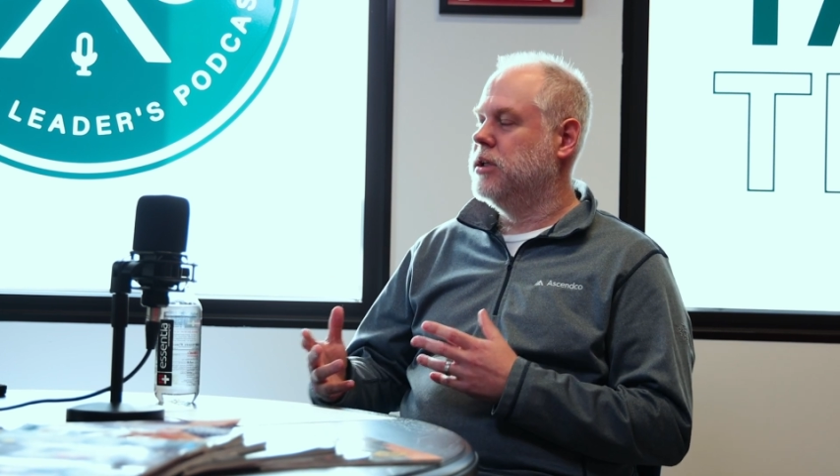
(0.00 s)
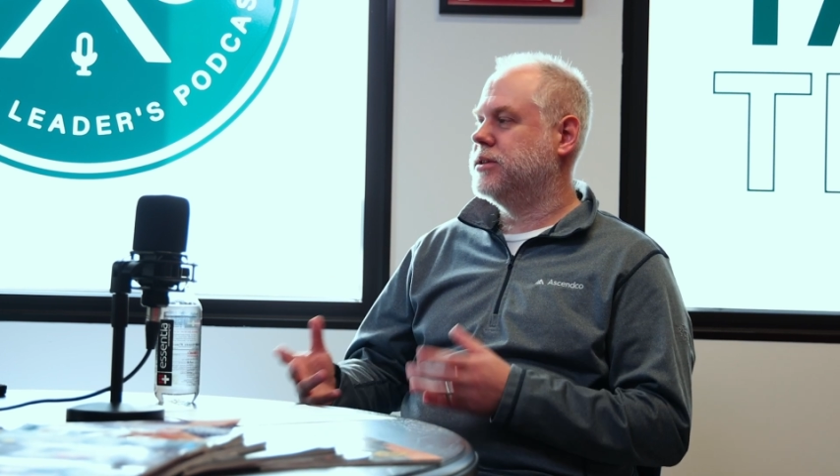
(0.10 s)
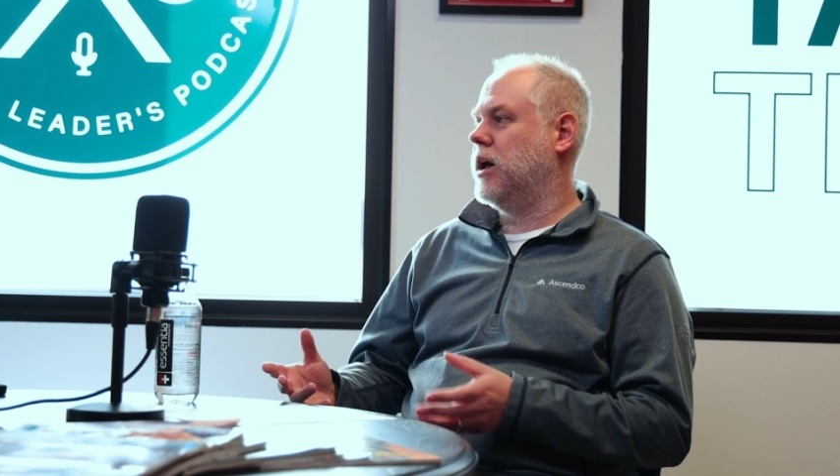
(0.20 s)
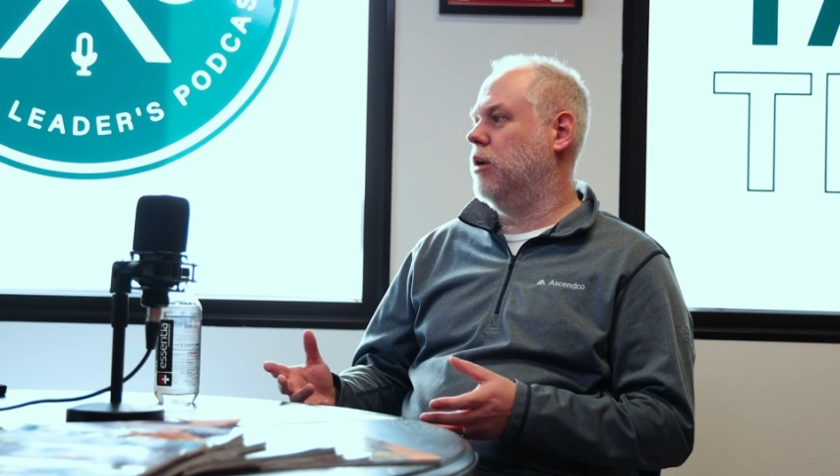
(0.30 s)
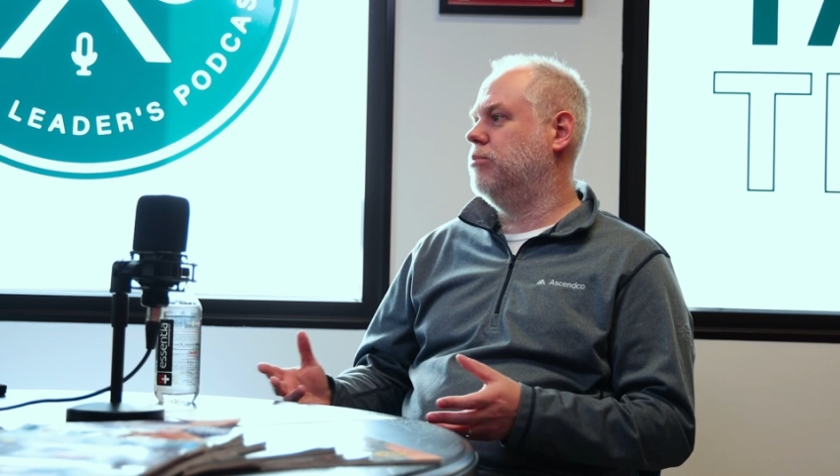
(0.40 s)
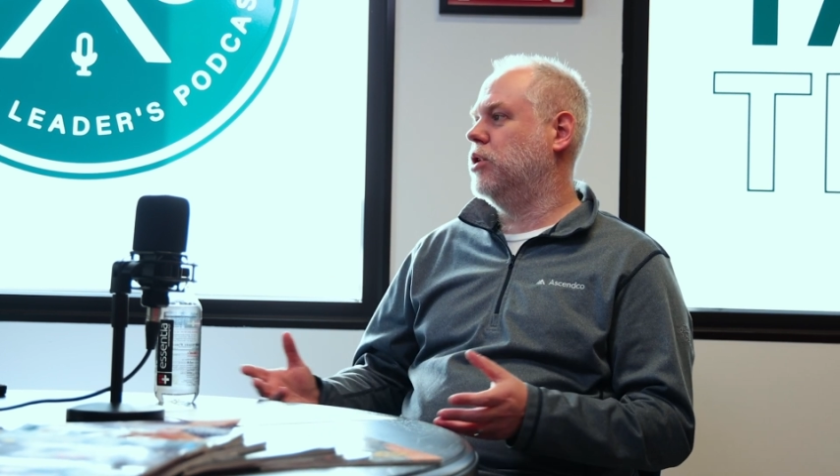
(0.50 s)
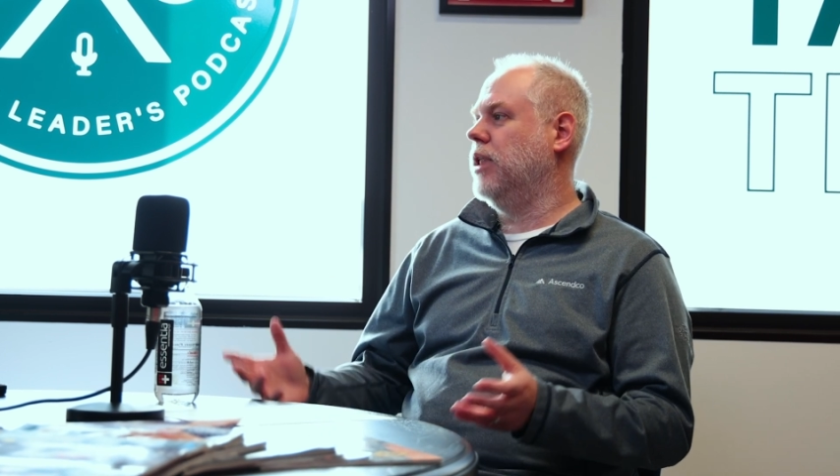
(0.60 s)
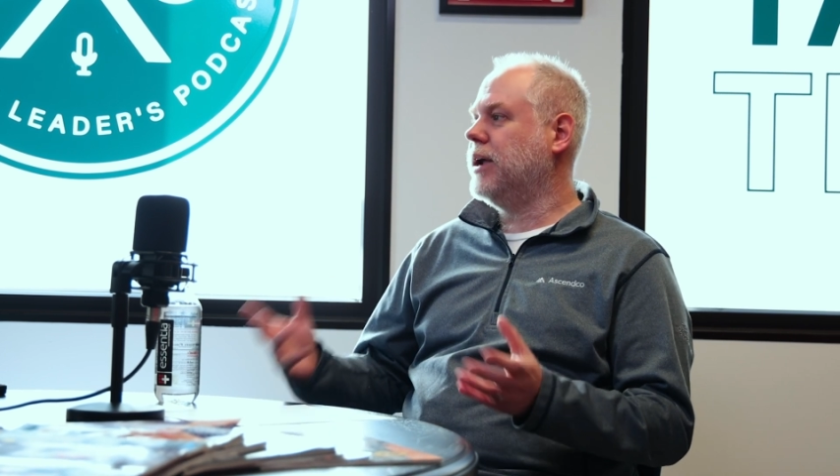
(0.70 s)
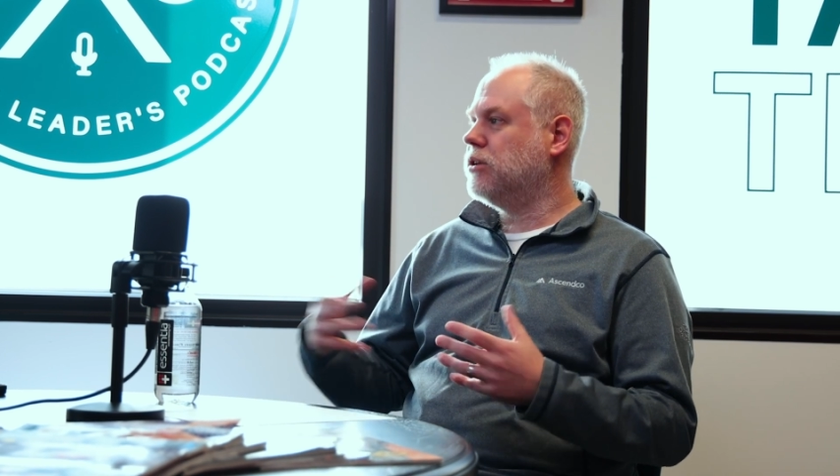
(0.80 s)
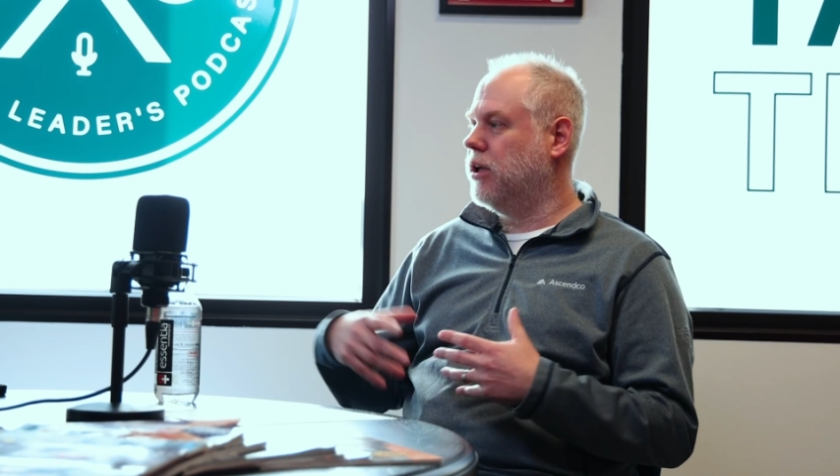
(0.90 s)
to help
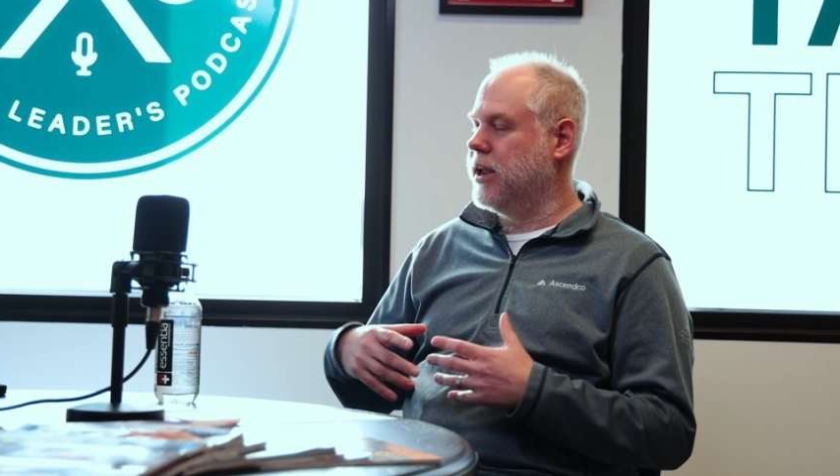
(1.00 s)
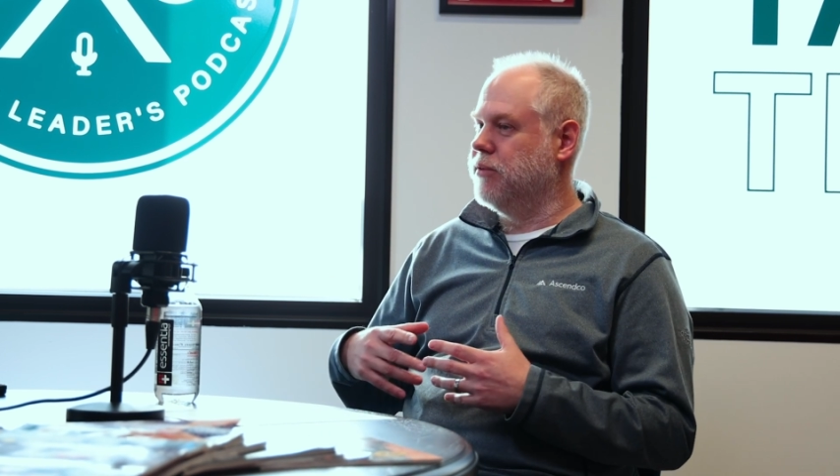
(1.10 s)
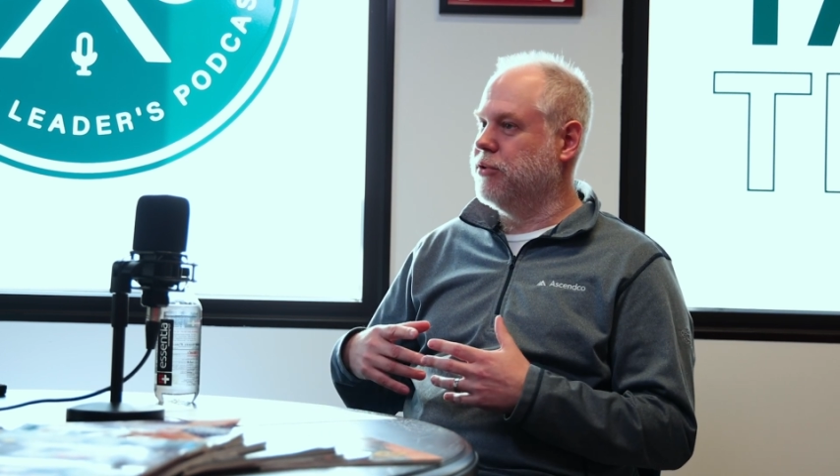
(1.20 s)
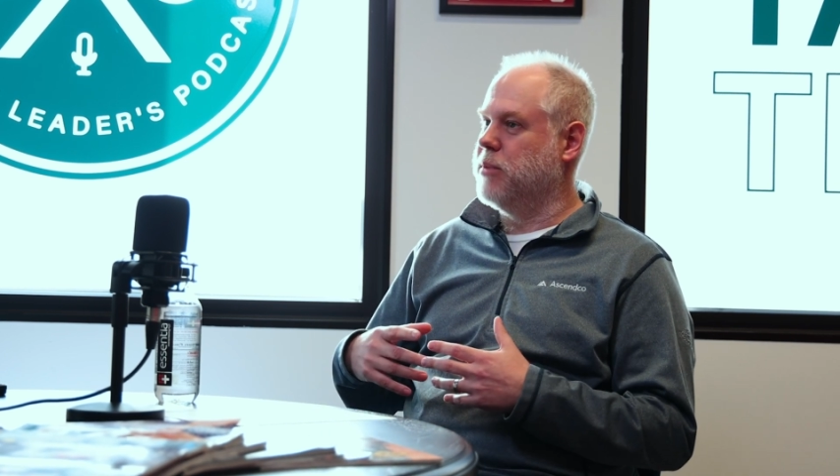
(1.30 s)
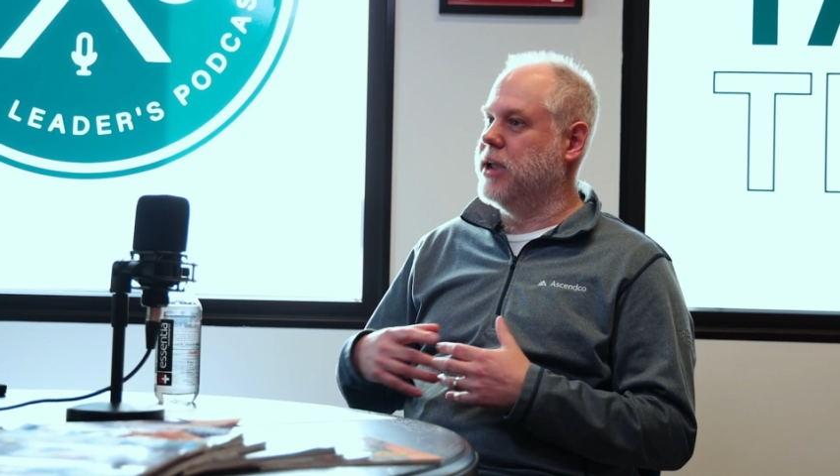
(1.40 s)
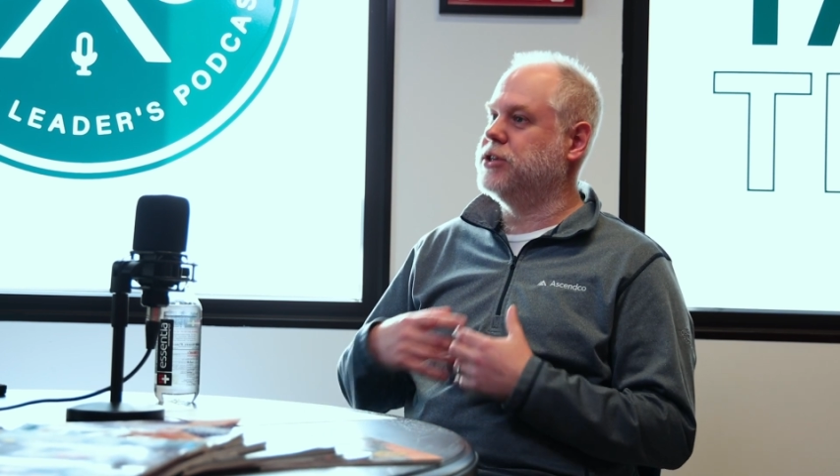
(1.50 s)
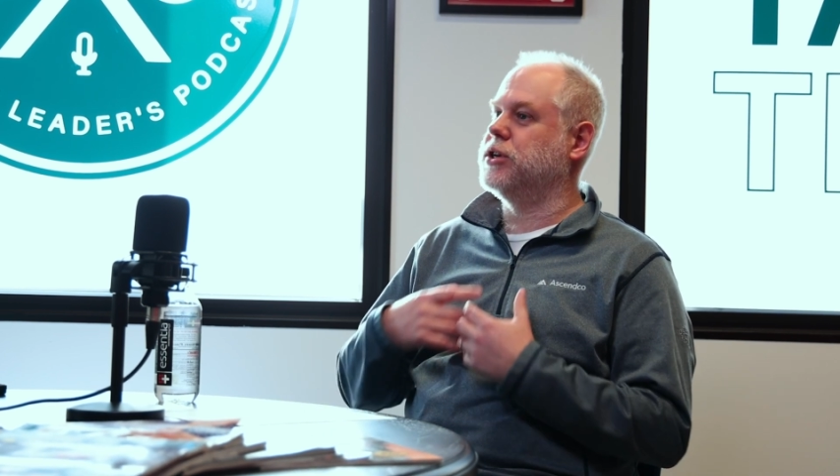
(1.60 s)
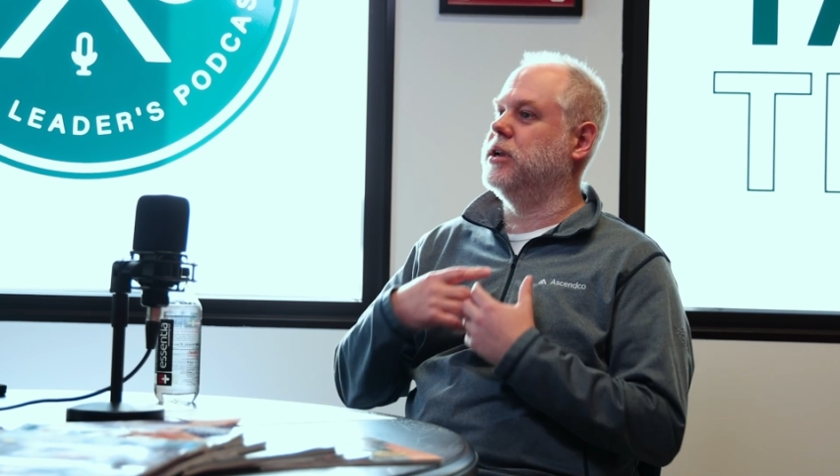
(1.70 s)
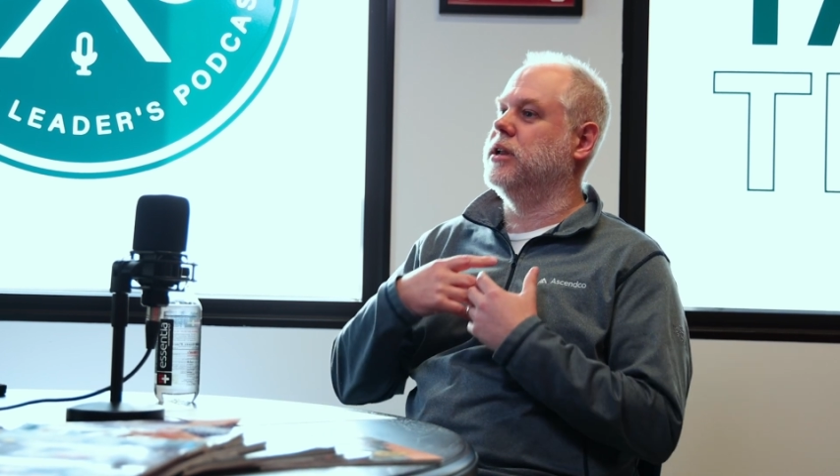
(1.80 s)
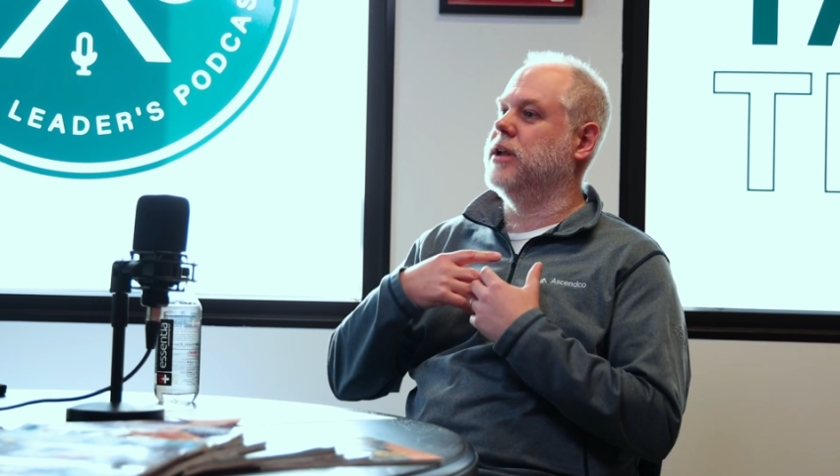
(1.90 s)
collect all that information